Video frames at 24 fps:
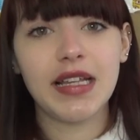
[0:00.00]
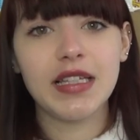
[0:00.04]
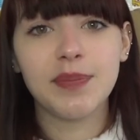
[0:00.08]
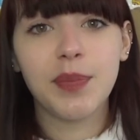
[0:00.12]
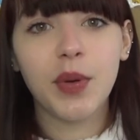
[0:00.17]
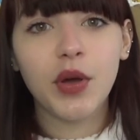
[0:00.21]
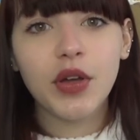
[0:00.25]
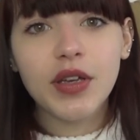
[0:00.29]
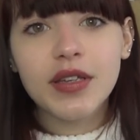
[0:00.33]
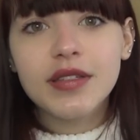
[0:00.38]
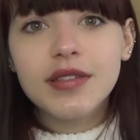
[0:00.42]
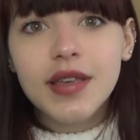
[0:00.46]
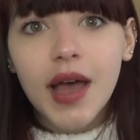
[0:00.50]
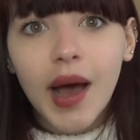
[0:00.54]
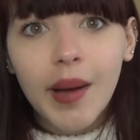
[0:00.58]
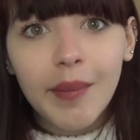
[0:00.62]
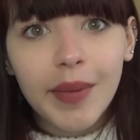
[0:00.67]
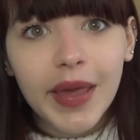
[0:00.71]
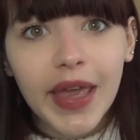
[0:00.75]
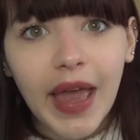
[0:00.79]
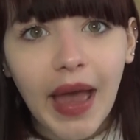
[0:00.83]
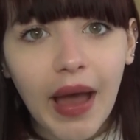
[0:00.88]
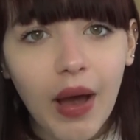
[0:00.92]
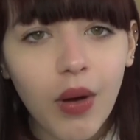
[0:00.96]
book is
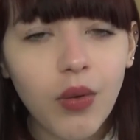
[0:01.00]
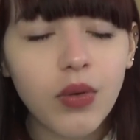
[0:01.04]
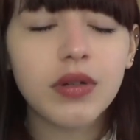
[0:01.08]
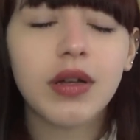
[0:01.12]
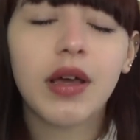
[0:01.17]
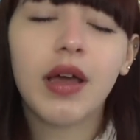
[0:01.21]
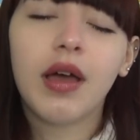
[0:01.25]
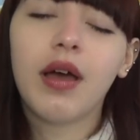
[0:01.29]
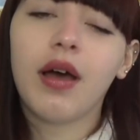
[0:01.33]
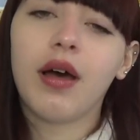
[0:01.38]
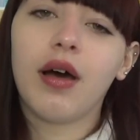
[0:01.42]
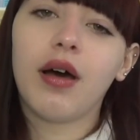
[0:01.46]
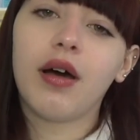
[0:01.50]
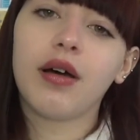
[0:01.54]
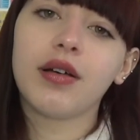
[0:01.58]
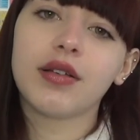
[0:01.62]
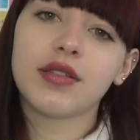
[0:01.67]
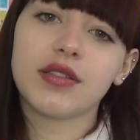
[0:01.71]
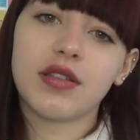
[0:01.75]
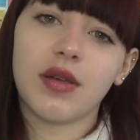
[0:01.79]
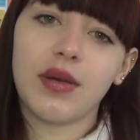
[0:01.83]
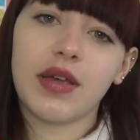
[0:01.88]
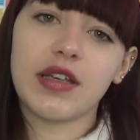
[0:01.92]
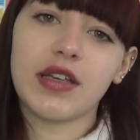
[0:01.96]
coming out oh
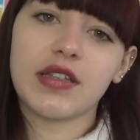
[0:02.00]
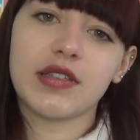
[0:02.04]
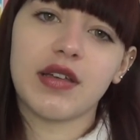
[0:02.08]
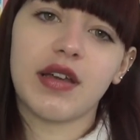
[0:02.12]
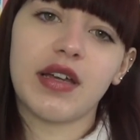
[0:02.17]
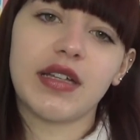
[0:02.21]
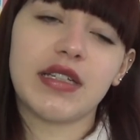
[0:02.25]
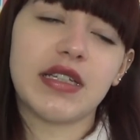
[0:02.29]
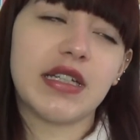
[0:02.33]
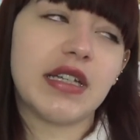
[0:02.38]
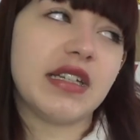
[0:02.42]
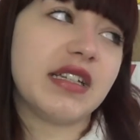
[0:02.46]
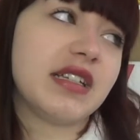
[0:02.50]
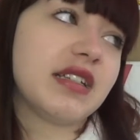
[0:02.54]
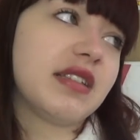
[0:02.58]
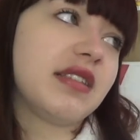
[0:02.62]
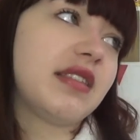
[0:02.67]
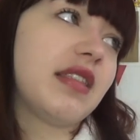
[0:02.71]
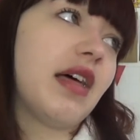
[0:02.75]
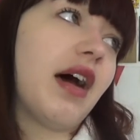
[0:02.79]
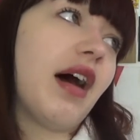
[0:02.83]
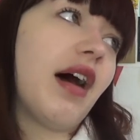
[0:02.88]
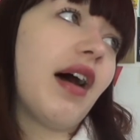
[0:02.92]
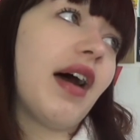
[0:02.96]
so excited
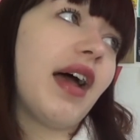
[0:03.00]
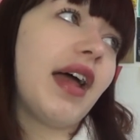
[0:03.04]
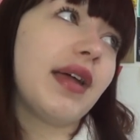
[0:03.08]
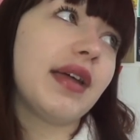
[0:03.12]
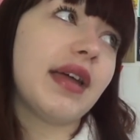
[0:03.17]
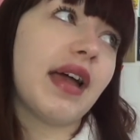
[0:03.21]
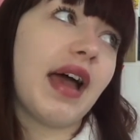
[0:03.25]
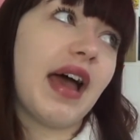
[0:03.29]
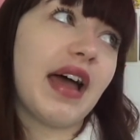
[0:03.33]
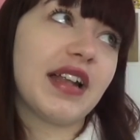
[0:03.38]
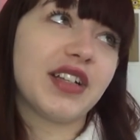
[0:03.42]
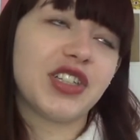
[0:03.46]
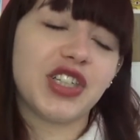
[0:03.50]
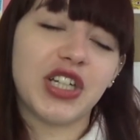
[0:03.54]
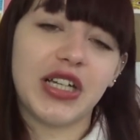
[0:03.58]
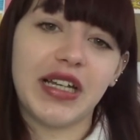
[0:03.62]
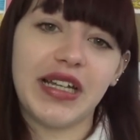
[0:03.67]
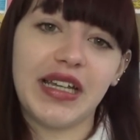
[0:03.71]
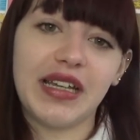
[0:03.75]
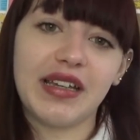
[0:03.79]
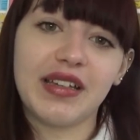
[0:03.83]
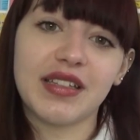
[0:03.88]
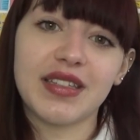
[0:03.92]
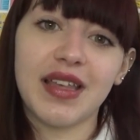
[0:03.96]
I actually
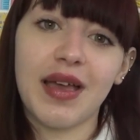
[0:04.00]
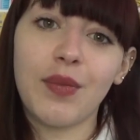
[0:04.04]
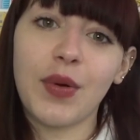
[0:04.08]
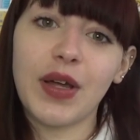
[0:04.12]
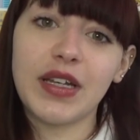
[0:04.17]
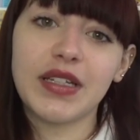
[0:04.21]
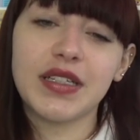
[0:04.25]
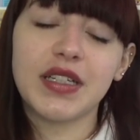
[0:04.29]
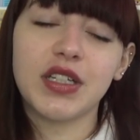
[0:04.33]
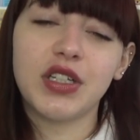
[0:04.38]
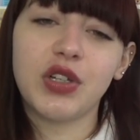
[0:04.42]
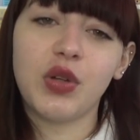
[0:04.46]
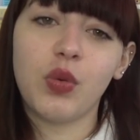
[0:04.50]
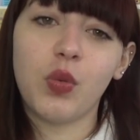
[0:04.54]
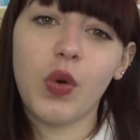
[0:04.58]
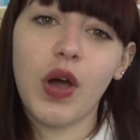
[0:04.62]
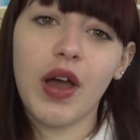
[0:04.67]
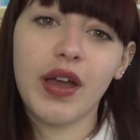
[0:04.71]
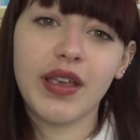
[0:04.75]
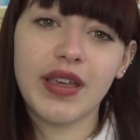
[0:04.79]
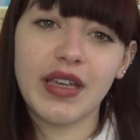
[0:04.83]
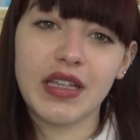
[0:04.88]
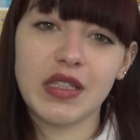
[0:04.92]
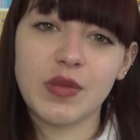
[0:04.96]
because I went to do
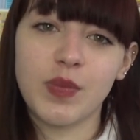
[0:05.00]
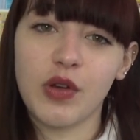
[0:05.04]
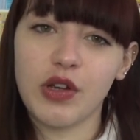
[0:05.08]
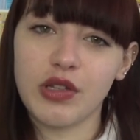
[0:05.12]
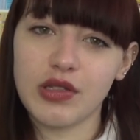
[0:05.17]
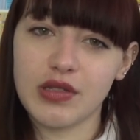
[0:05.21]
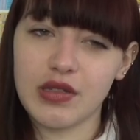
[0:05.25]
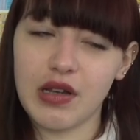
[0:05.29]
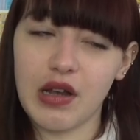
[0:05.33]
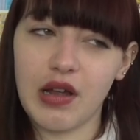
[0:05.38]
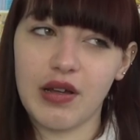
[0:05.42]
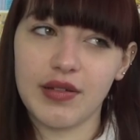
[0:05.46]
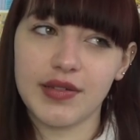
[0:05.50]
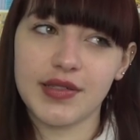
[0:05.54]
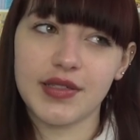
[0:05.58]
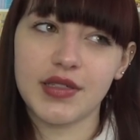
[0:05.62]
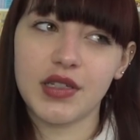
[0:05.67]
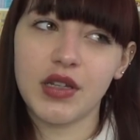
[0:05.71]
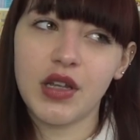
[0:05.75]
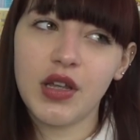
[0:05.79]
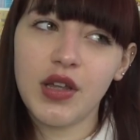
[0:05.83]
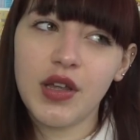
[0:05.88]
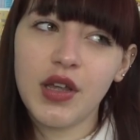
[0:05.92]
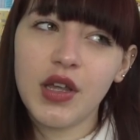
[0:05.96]
work experience last
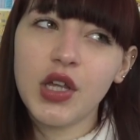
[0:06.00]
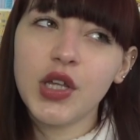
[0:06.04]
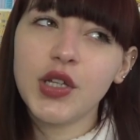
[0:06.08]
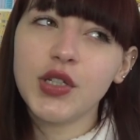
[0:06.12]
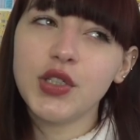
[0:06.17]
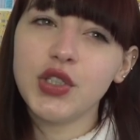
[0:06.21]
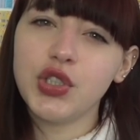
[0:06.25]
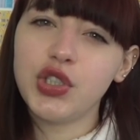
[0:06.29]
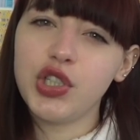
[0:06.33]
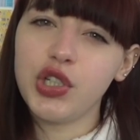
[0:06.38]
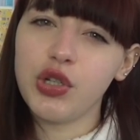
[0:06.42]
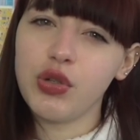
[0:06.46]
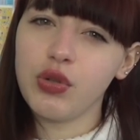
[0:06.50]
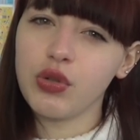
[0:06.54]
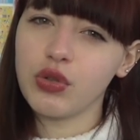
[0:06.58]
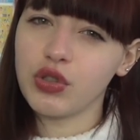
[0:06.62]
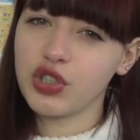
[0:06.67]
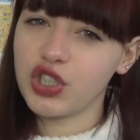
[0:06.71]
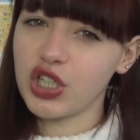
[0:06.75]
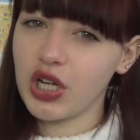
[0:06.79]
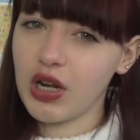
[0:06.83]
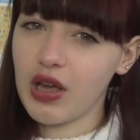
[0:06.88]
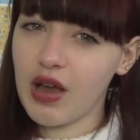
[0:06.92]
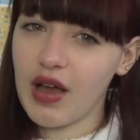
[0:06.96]
June or
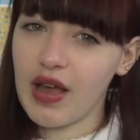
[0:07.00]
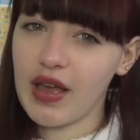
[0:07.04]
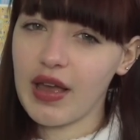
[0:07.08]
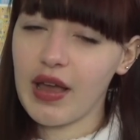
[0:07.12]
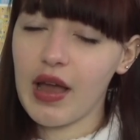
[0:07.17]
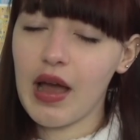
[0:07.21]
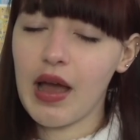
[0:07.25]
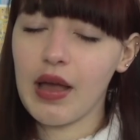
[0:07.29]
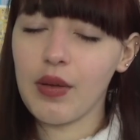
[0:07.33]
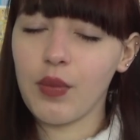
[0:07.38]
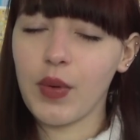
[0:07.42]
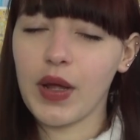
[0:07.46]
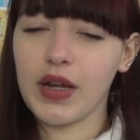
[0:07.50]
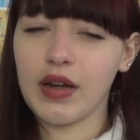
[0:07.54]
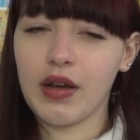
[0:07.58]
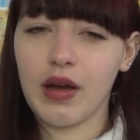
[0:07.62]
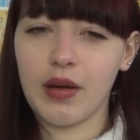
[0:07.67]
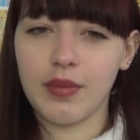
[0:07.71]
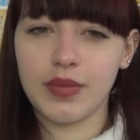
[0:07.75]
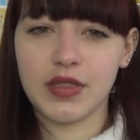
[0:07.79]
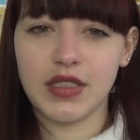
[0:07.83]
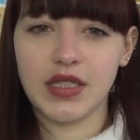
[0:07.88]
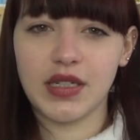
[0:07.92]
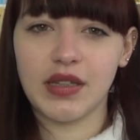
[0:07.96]
July I went
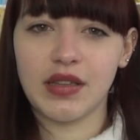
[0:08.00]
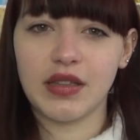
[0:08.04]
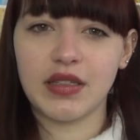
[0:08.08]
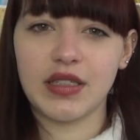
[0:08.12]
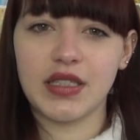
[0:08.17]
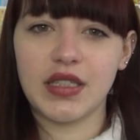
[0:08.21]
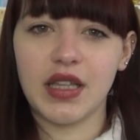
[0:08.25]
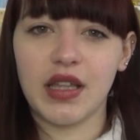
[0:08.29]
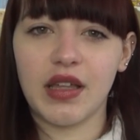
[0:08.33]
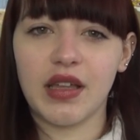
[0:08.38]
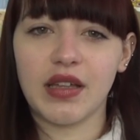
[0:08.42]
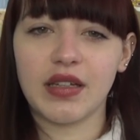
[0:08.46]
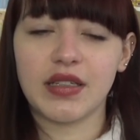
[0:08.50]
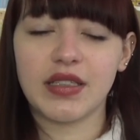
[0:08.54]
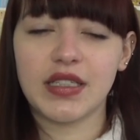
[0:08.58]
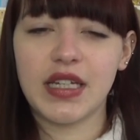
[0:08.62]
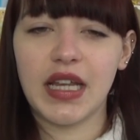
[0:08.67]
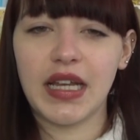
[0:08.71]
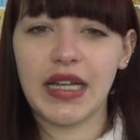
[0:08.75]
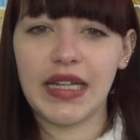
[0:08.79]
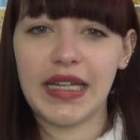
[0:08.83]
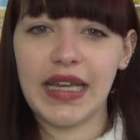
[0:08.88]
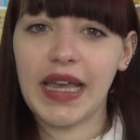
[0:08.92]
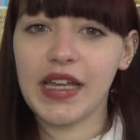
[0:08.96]
up to the
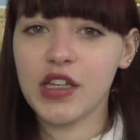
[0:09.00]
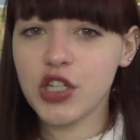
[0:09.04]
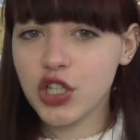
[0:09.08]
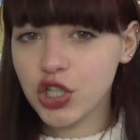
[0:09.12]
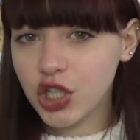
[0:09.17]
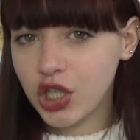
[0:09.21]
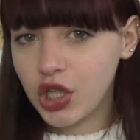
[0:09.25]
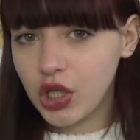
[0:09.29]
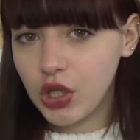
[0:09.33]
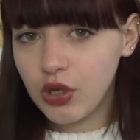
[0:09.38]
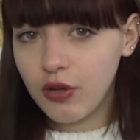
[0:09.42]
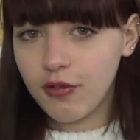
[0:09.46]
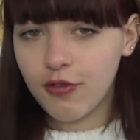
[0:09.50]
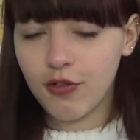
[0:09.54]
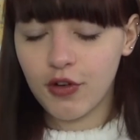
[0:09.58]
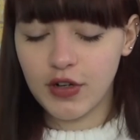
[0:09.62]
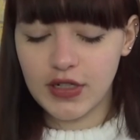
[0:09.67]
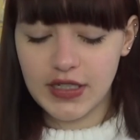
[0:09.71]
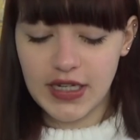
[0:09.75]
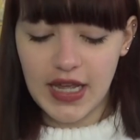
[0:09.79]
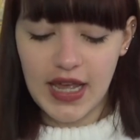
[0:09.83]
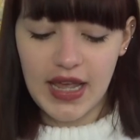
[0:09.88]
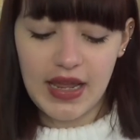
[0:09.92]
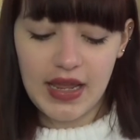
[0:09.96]
Tilly HQ for a
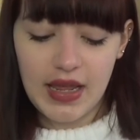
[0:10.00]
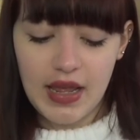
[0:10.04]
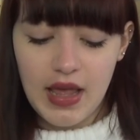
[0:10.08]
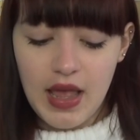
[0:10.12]
day